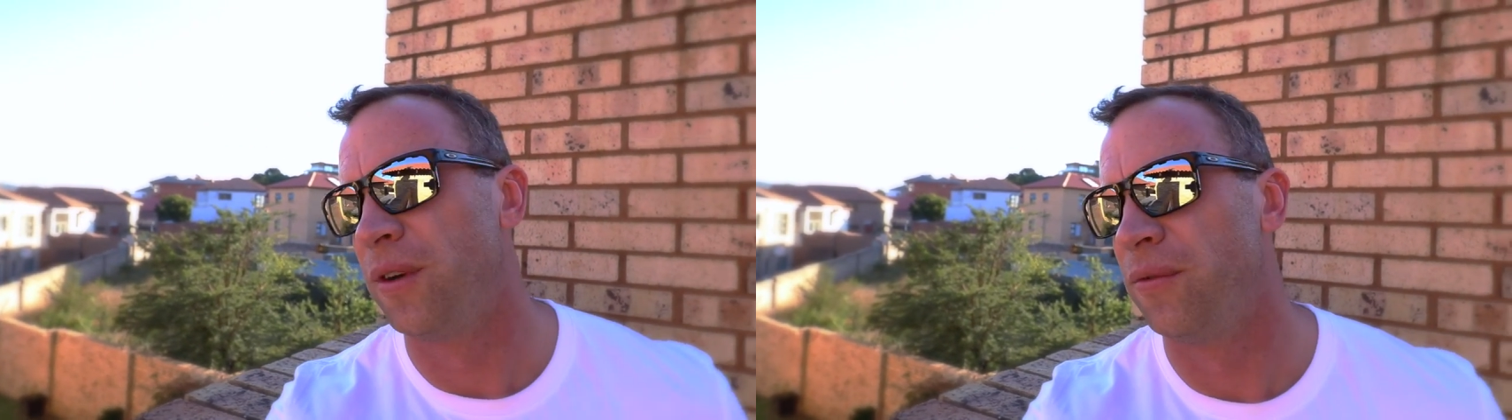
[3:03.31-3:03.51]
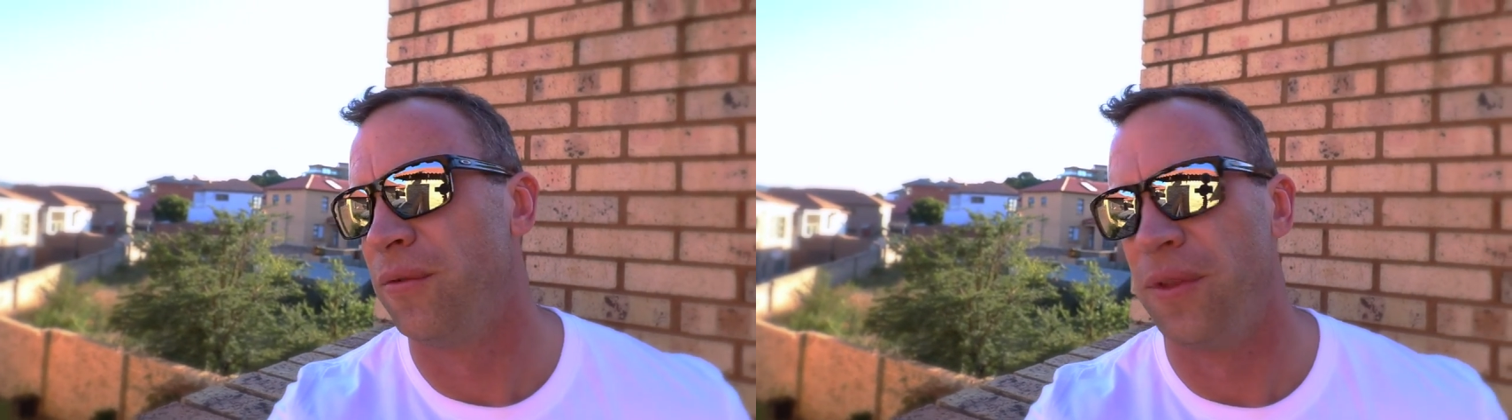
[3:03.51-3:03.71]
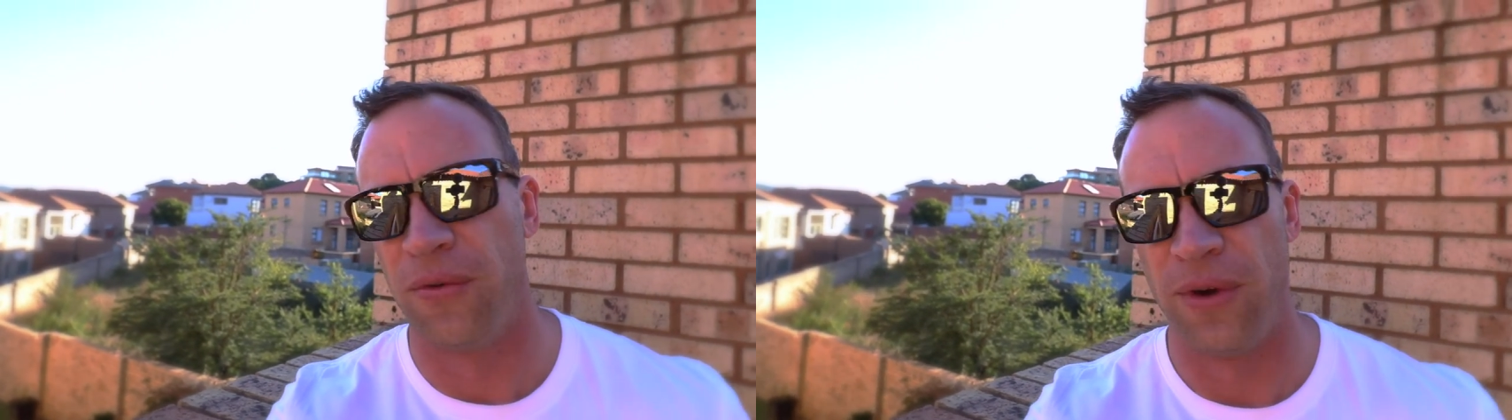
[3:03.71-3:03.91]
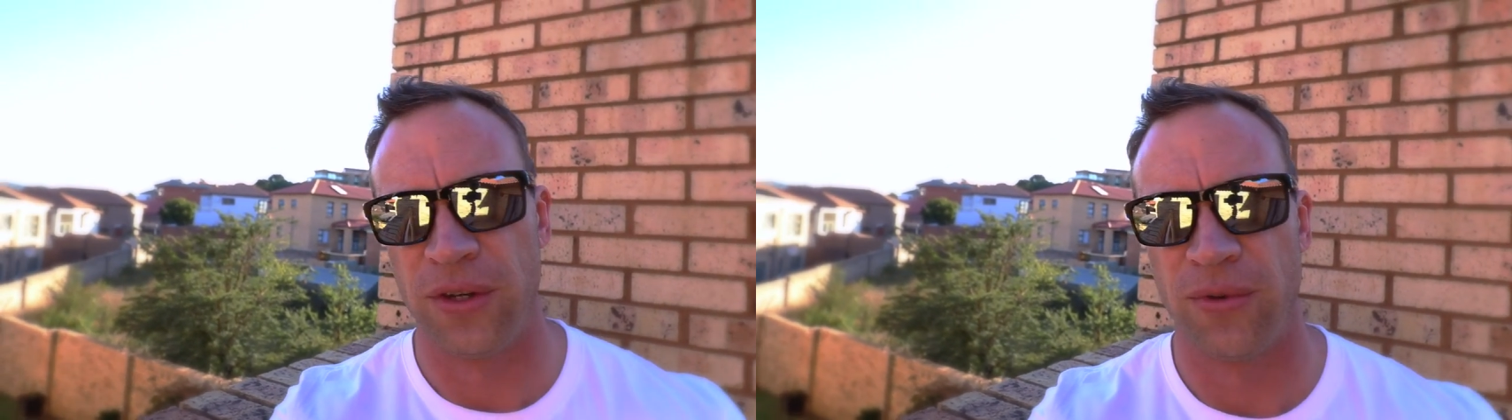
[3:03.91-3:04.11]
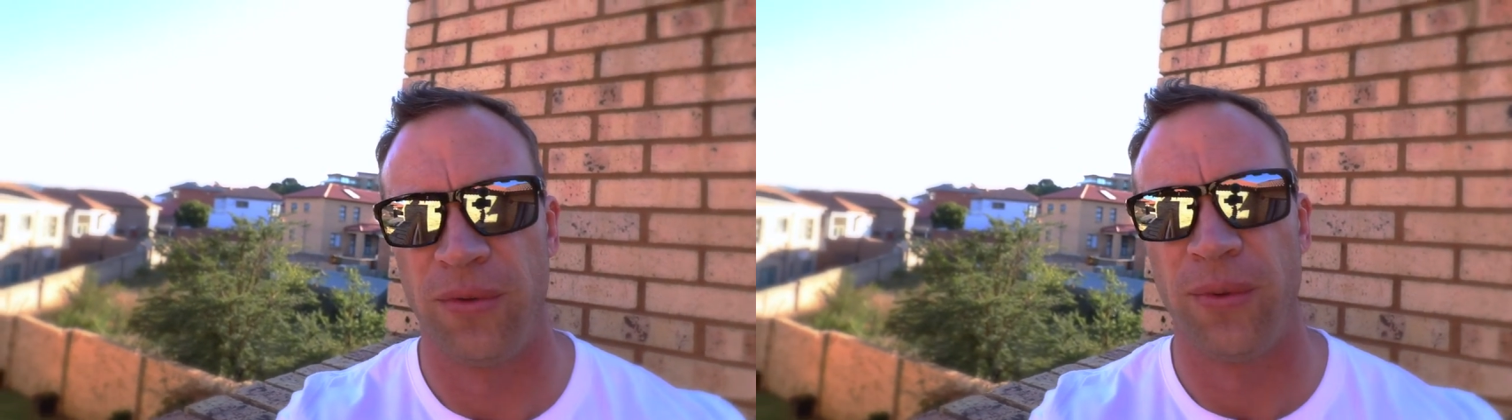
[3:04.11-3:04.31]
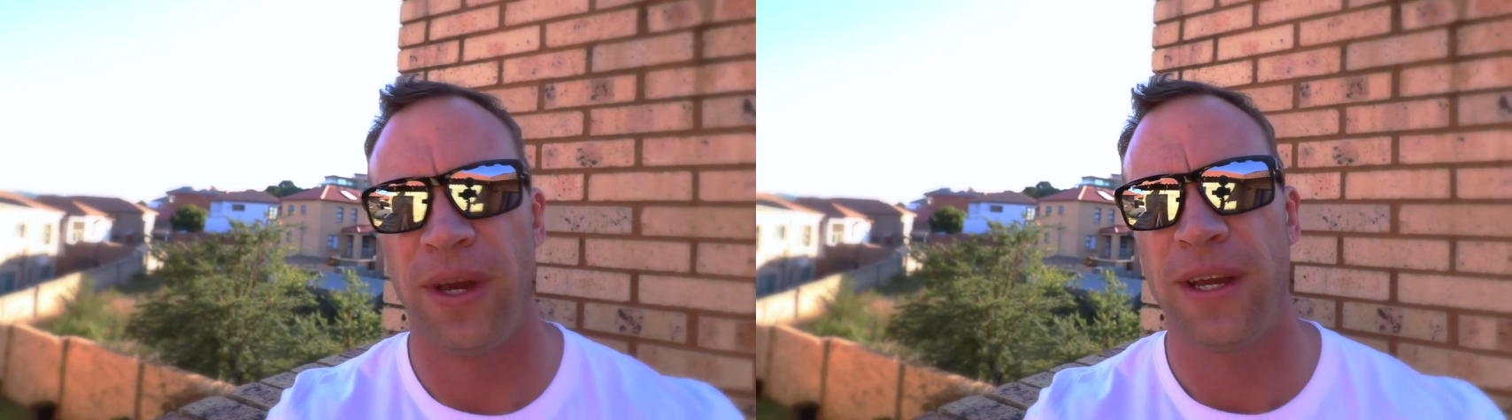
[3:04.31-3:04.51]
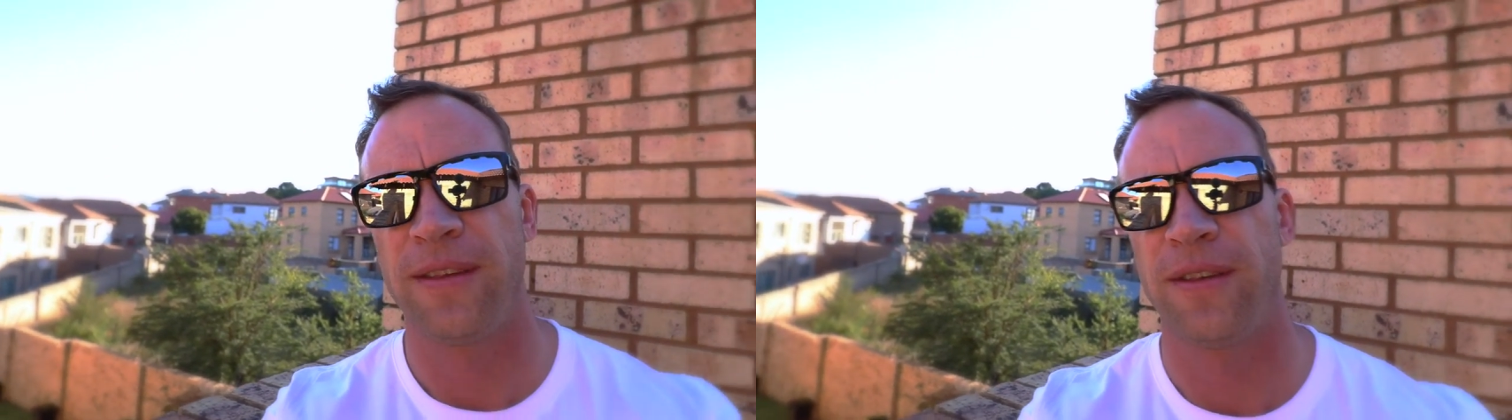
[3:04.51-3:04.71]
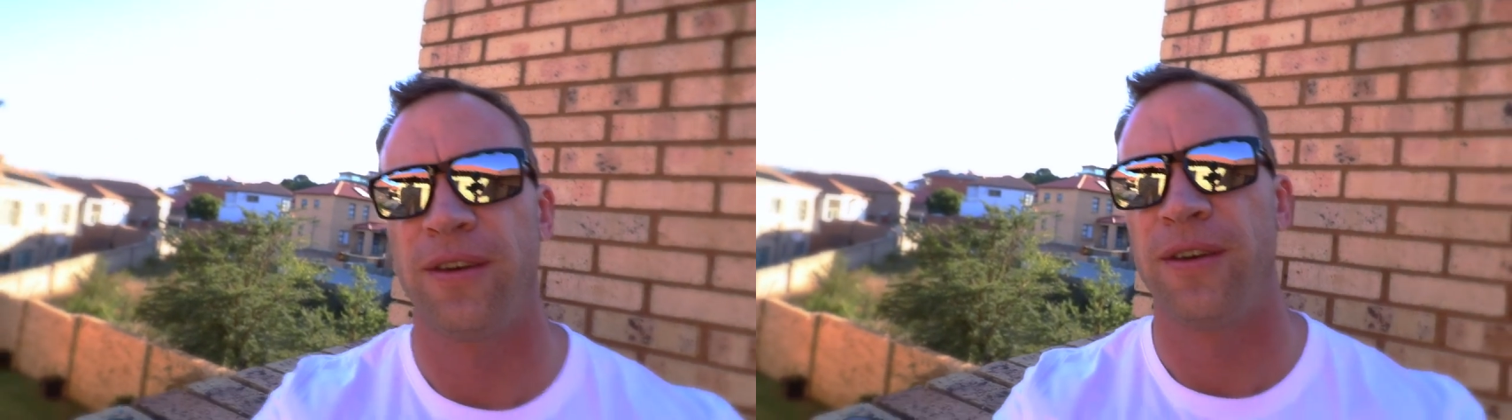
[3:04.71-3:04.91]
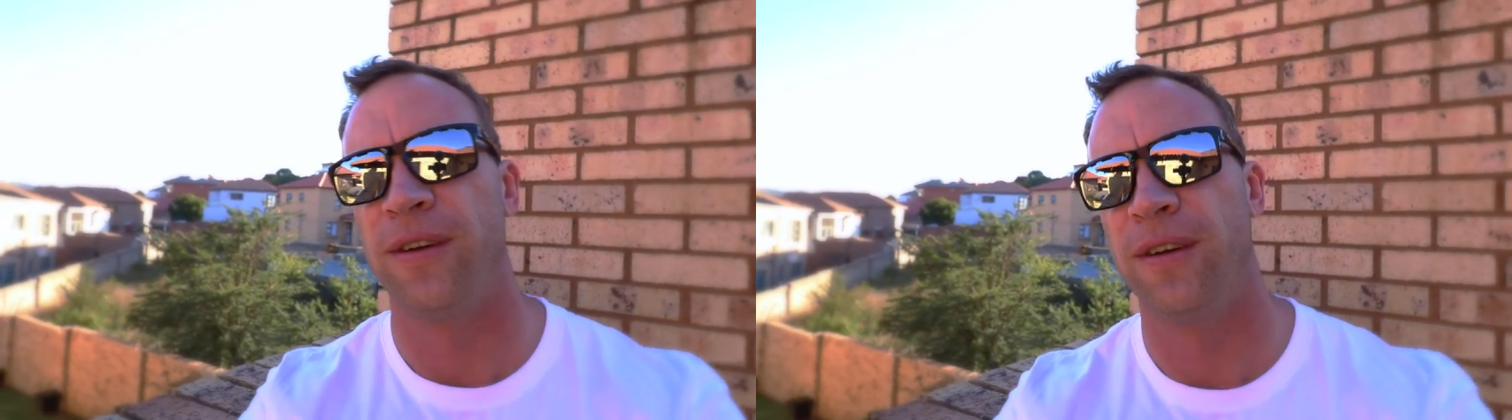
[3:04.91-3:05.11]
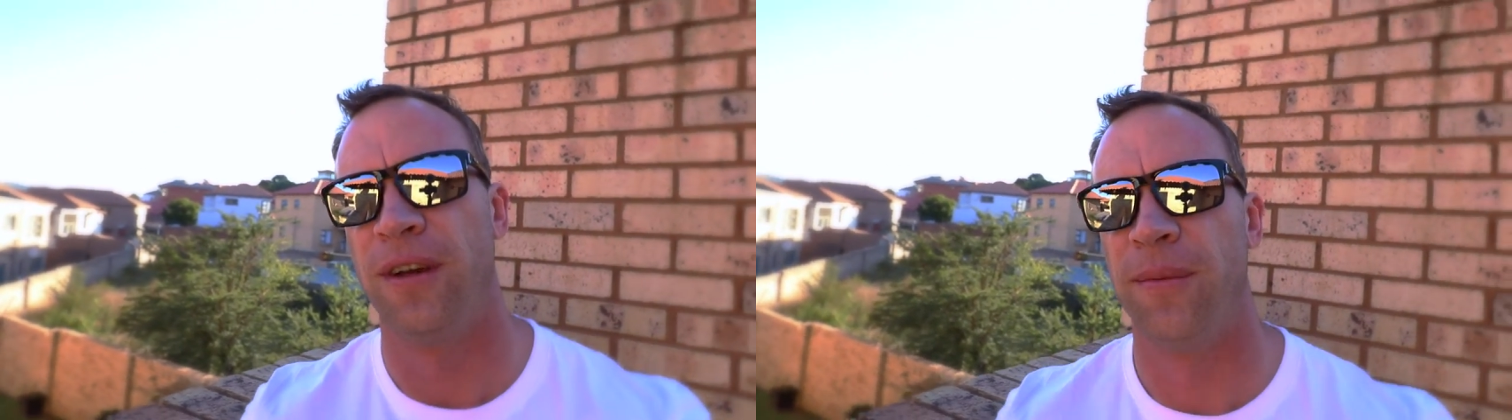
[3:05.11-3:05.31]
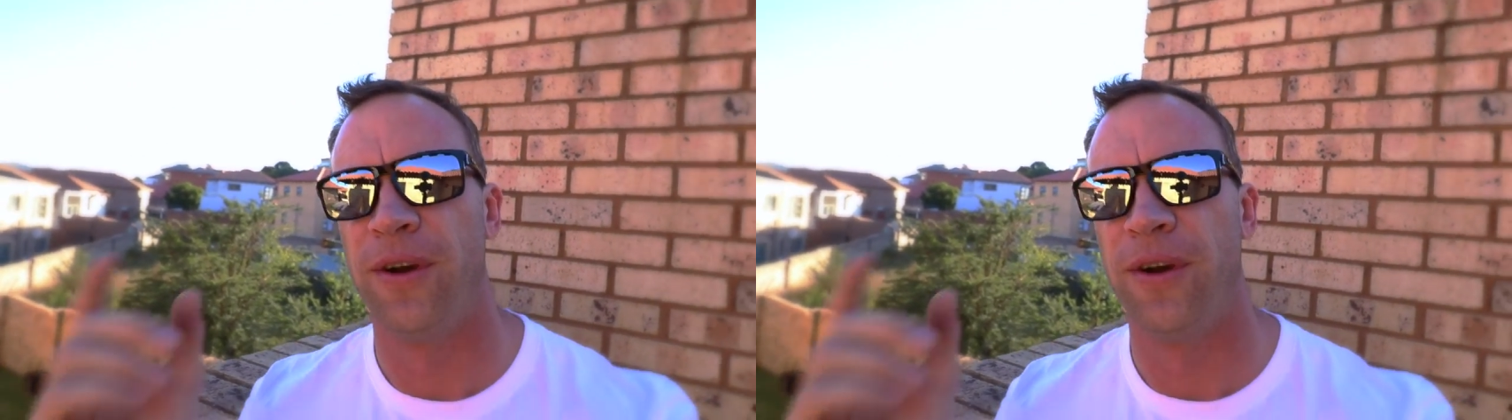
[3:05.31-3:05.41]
of the restaurant we were at, so I'm